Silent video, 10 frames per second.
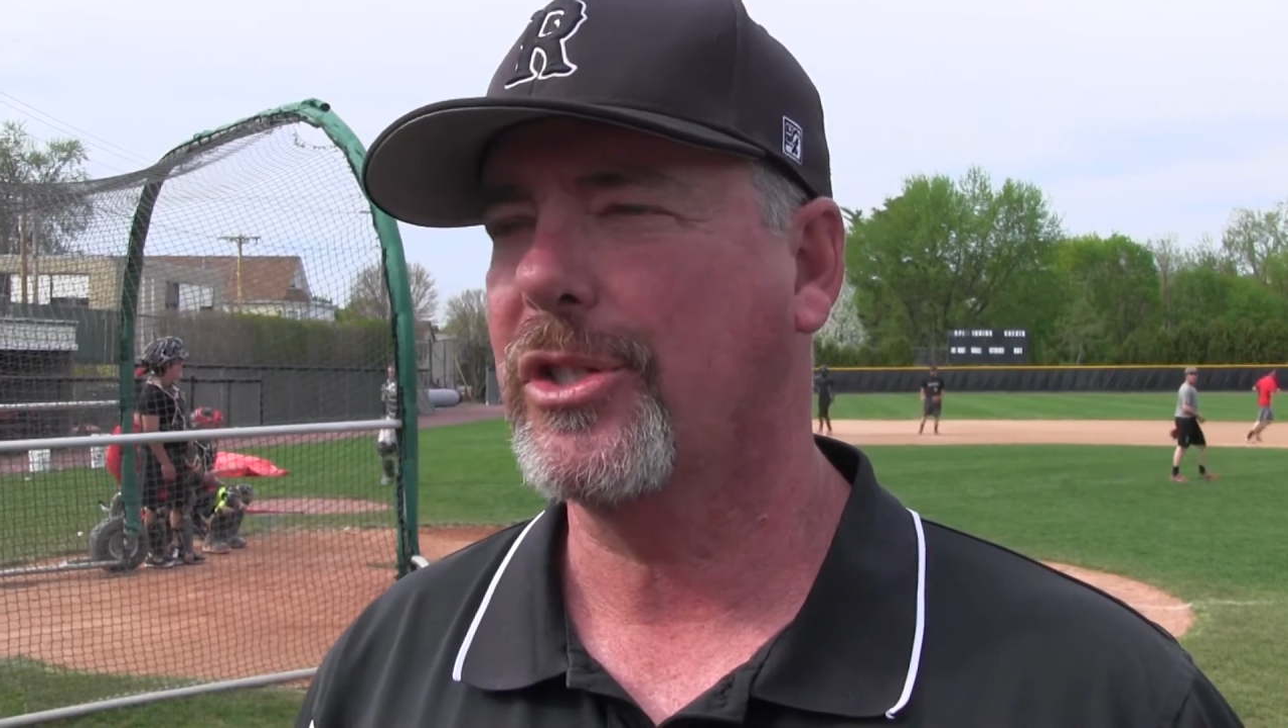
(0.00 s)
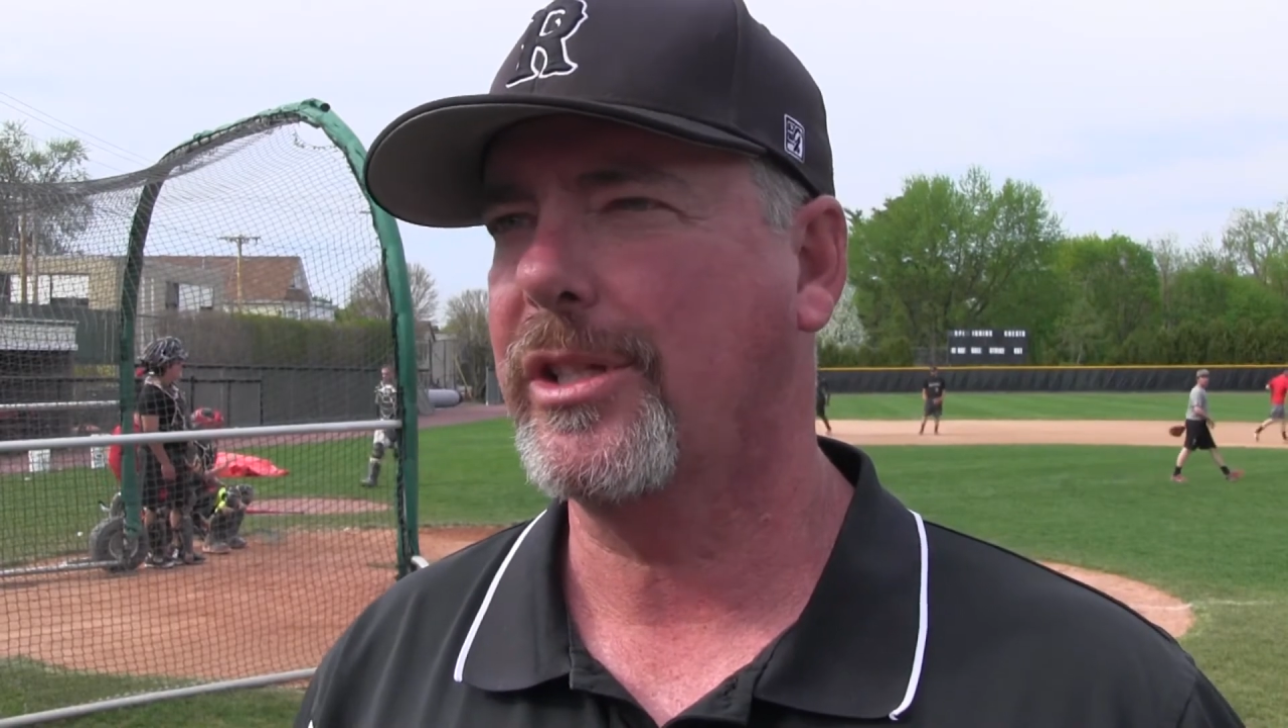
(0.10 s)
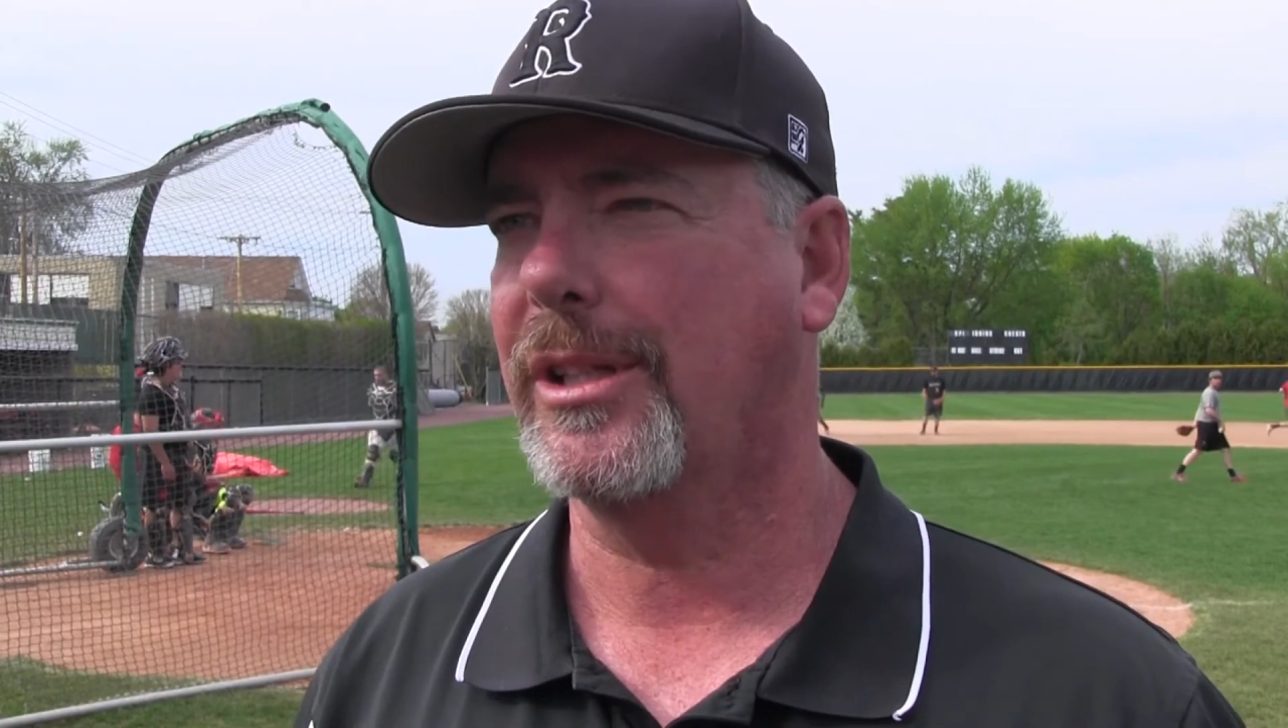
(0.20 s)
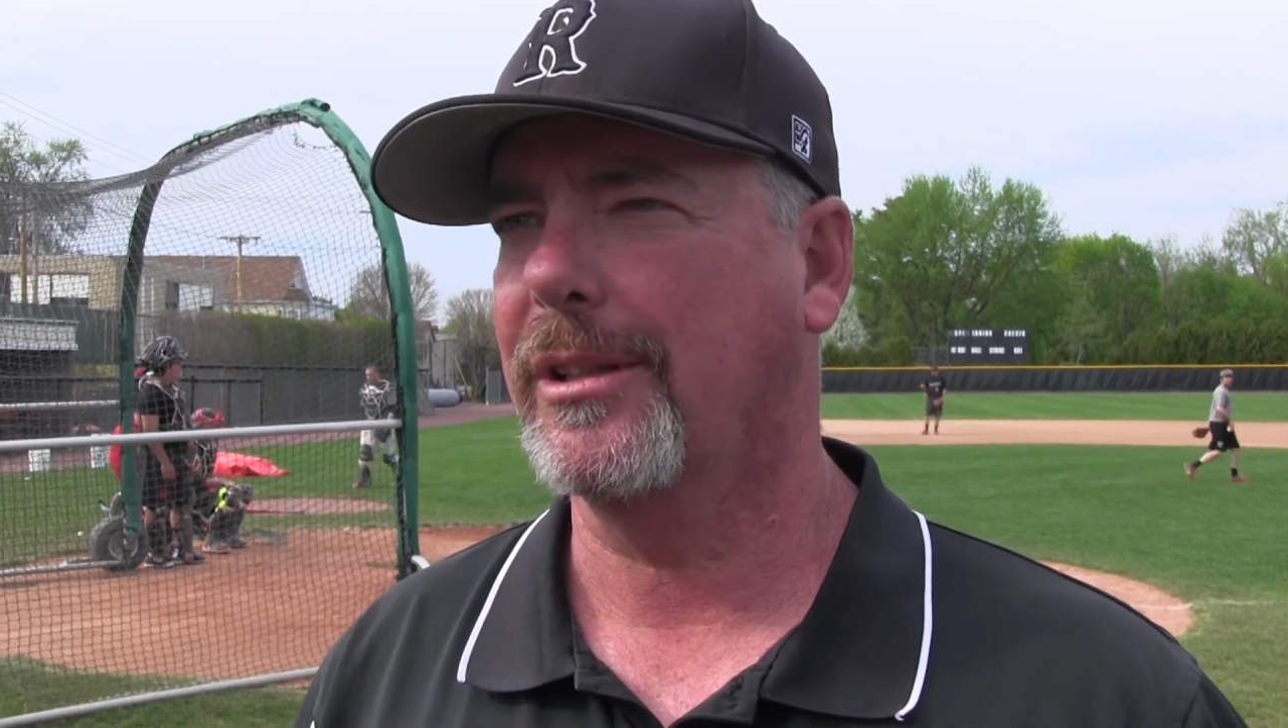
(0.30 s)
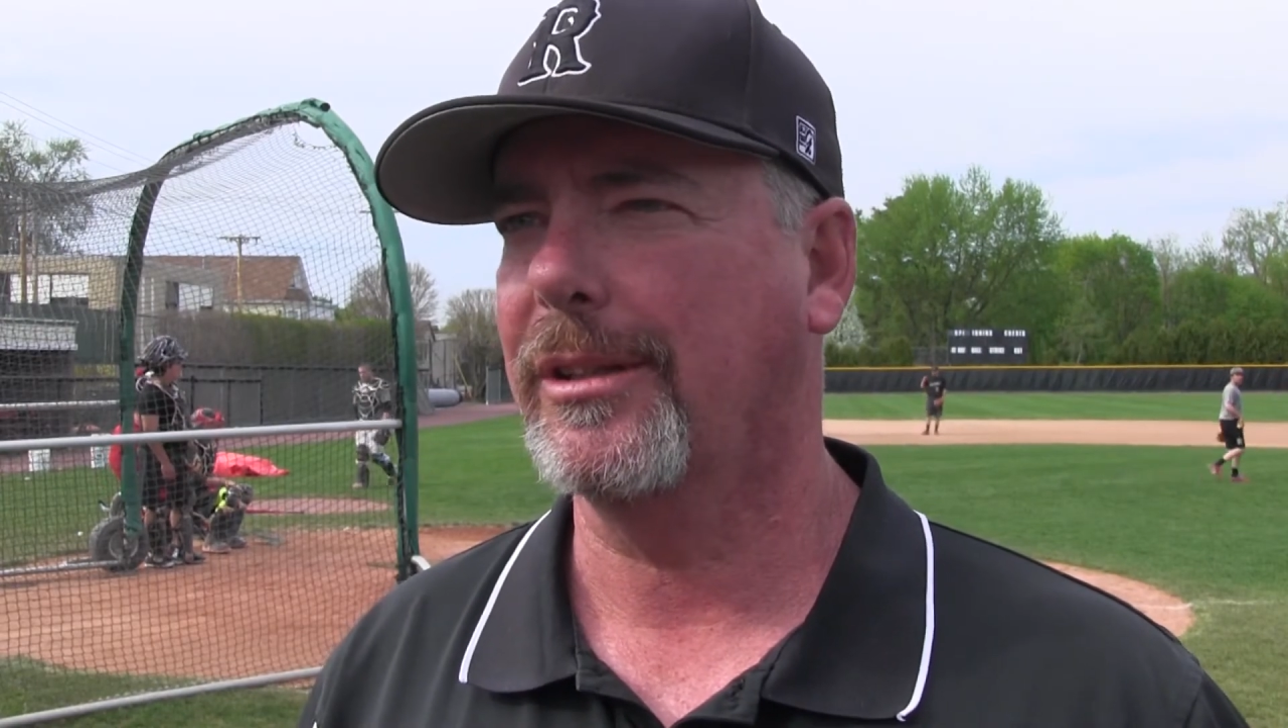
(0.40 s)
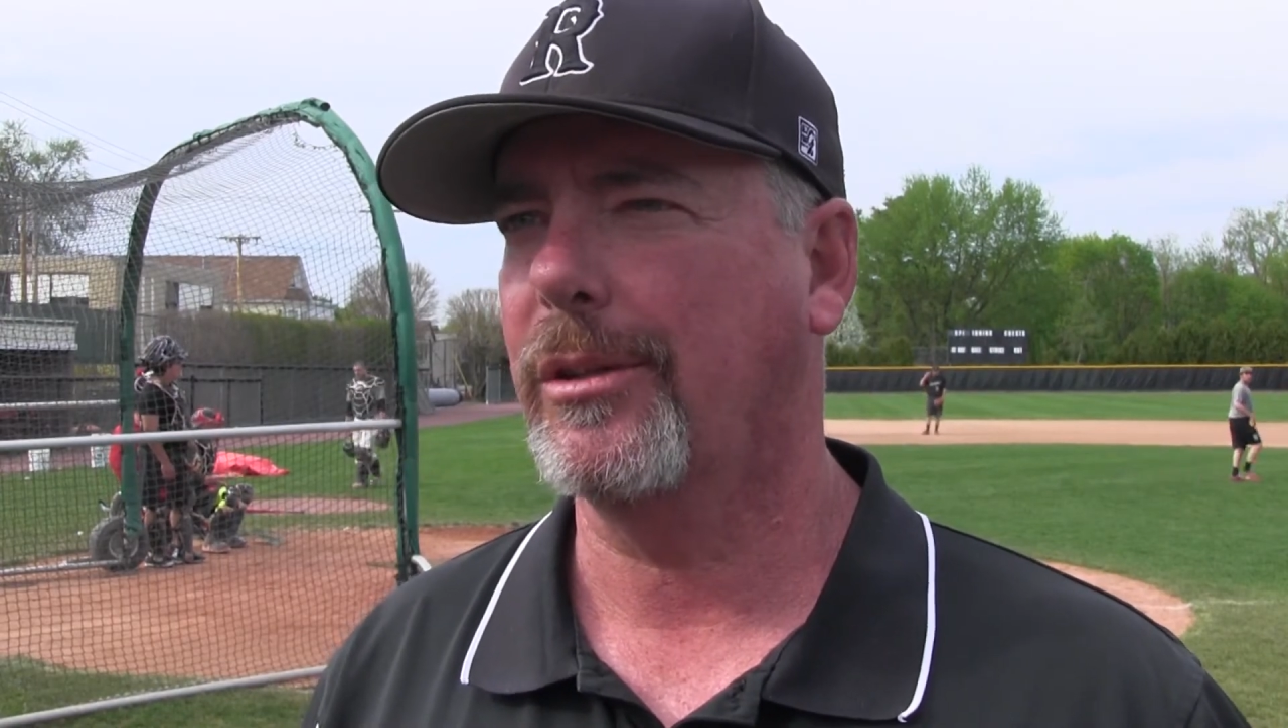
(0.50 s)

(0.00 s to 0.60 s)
was still